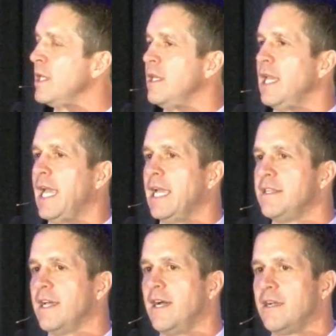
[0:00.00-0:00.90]
And
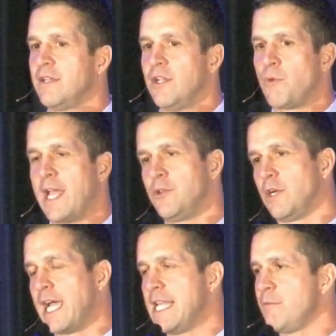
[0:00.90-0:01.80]
ran into a
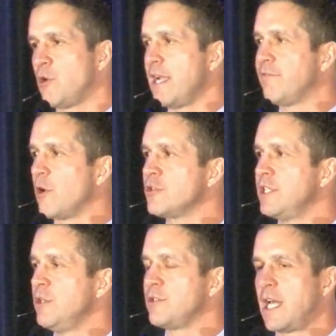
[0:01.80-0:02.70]
guy named Craig
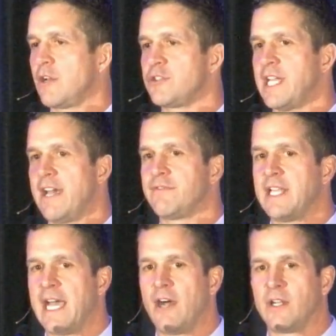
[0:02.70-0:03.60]
Verstig, who's on our staff
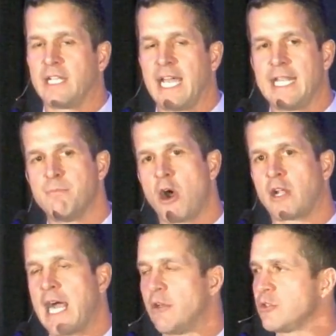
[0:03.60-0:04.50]
now, and a guy named Mark
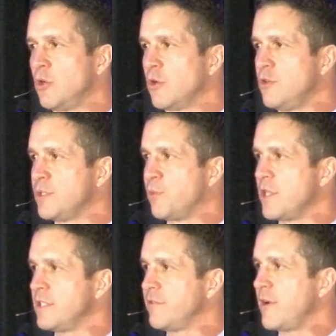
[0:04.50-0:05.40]
Householder, who's the
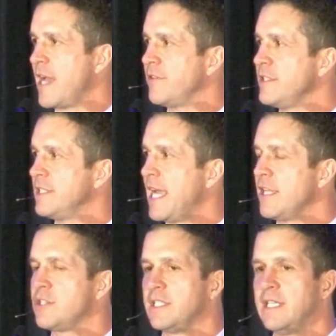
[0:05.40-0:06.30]
president for Athletes in
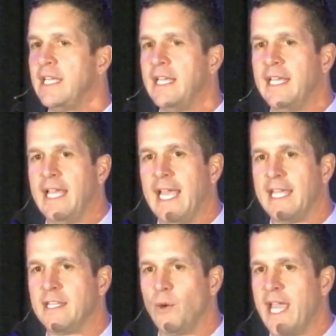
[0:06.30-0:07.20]
Action.
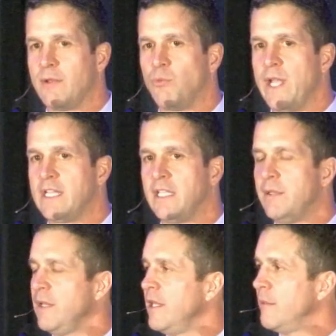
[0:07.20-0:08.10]
And we had weekly
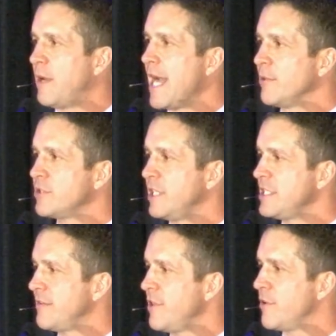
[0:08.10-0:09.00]
Bible studies
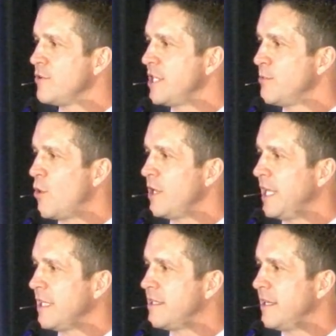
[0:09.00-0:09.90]
every Thursday morning at